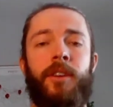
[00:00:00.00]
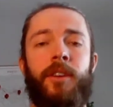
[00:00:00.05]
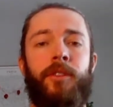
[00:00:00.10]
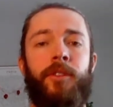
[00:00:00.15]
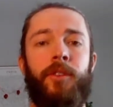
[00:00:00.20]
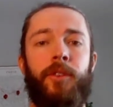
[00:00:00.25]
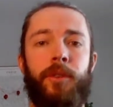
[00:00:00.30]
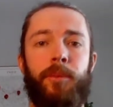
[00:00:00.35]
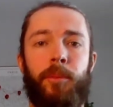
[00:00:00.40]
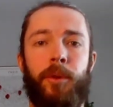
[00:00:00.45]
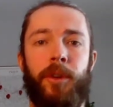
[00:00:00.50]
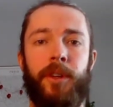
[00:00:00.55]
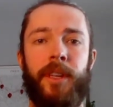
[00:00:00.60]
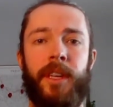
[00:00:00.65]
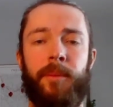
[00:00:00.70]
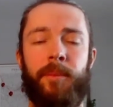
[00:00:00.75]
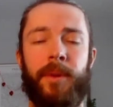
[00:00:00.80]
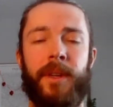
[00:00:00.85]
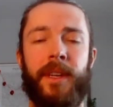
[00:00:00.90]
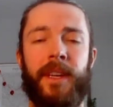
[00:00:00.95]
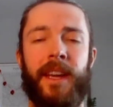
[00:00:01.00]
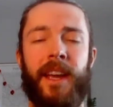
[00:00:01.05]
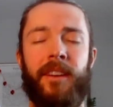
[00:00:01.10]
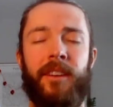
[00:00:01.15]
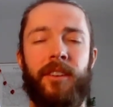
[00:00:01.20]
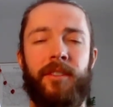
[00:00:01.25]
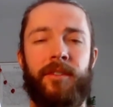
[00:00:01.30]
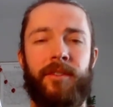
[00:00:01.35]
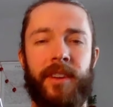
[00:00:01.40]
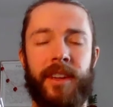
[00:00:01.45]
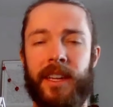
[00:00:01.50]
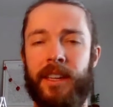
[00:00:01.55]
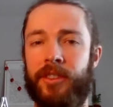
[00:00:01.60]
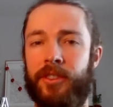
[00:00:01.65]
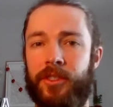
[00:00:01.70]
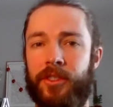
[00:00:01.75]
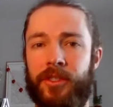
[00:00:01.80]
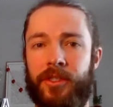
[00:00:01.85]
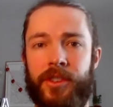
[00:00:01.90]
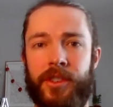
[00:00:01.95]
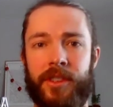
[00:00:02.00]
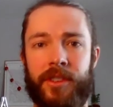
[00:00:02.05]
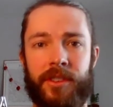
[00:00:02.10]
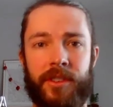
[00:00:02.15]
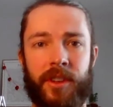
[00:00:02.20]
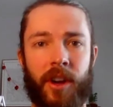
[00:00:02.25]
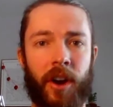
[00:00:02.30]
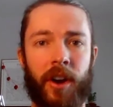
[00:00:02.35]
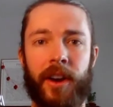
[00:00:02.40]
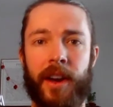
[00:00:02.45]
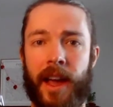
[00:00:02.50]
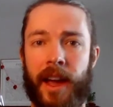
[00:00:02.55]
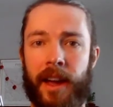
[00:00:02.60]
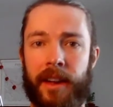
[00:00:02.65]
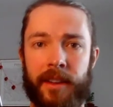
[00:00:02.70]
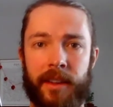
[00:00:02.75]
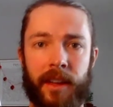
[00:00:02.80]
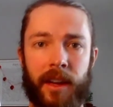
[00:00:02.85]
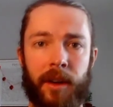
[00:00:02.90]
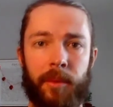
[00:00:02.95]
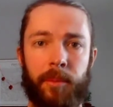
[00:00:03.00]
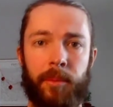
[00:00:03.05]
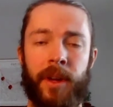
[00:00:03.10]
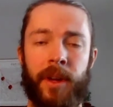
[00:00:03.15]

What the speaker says: do your bookkeeping and your financials just aren't adding up.